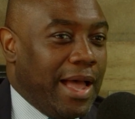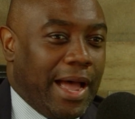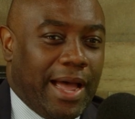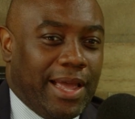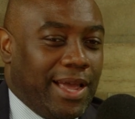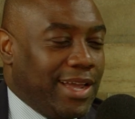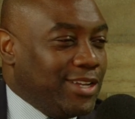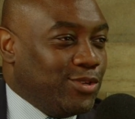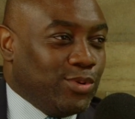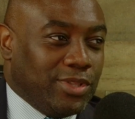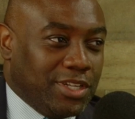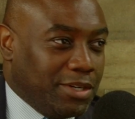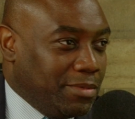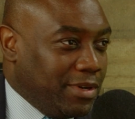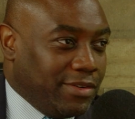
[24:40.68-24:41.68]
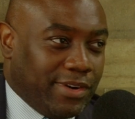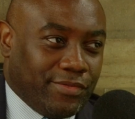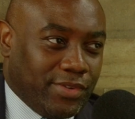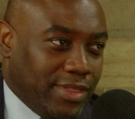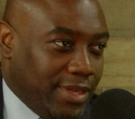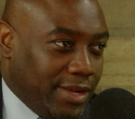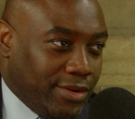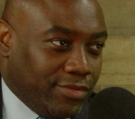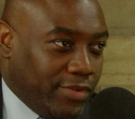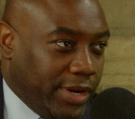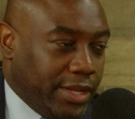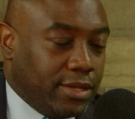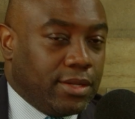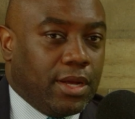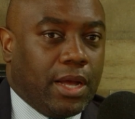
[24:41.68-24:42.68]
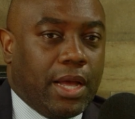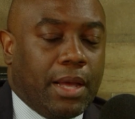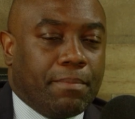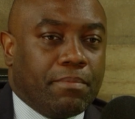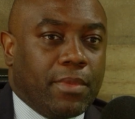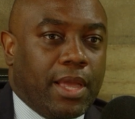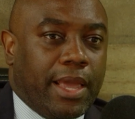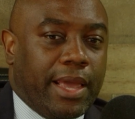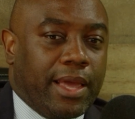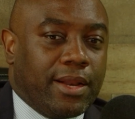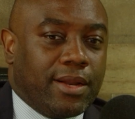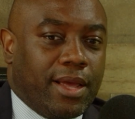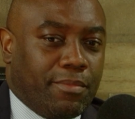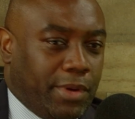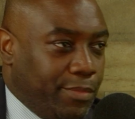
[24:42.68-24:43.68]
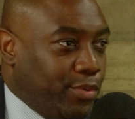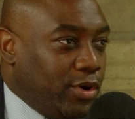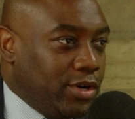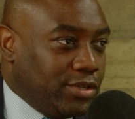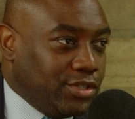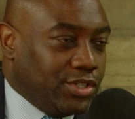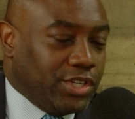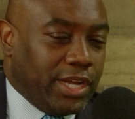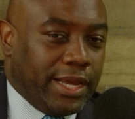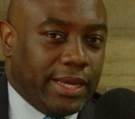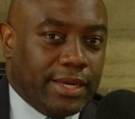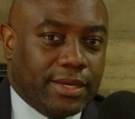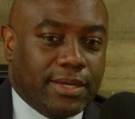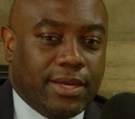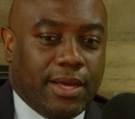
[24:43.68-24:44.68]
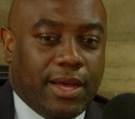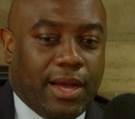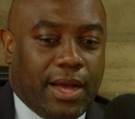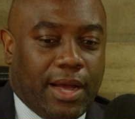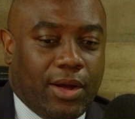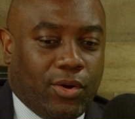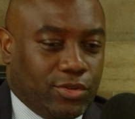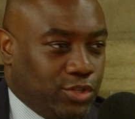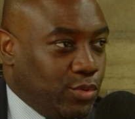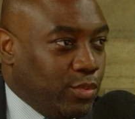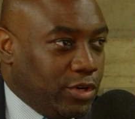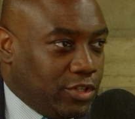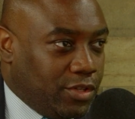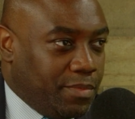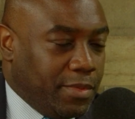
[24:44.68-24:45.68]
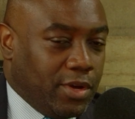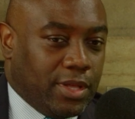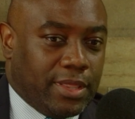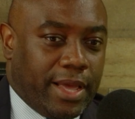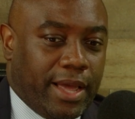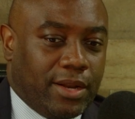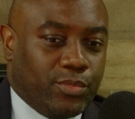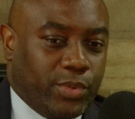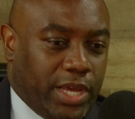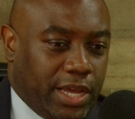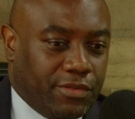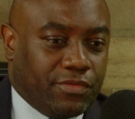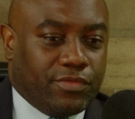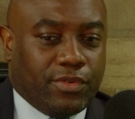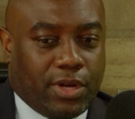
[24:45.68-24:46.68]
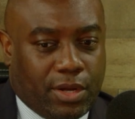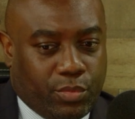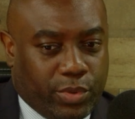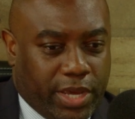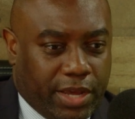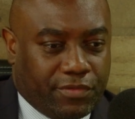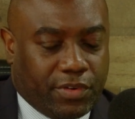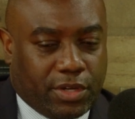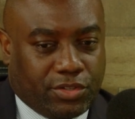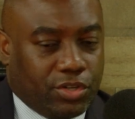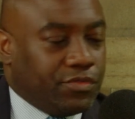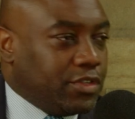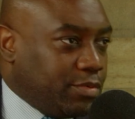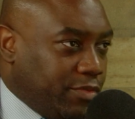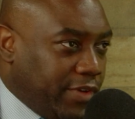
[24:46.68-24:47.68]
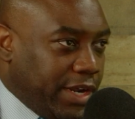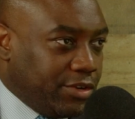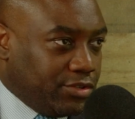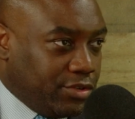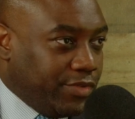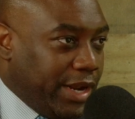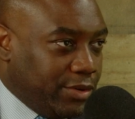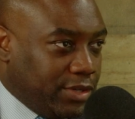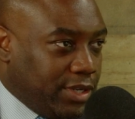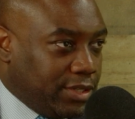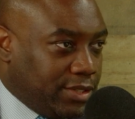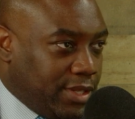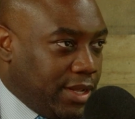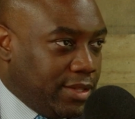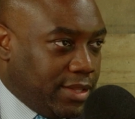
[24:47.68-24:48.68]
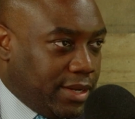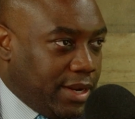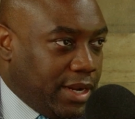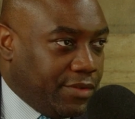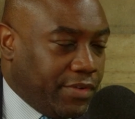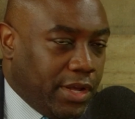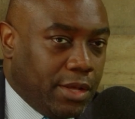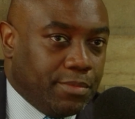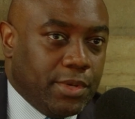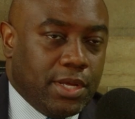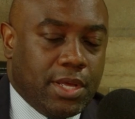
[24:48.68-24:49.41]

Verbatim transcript: I, I, do a little bit of everything, right? Great, yeah. um, and and my partner Jay uh, also works with me on that. We have uh, we have uh, service providers around us that that kind of help,